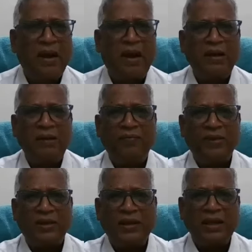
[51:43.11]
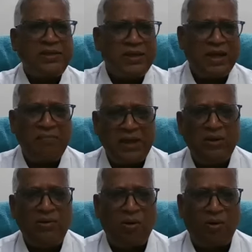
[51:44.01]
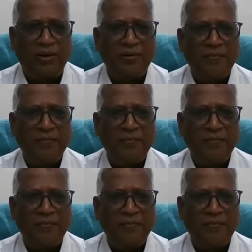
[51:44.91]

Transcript: And if the text can be ignored,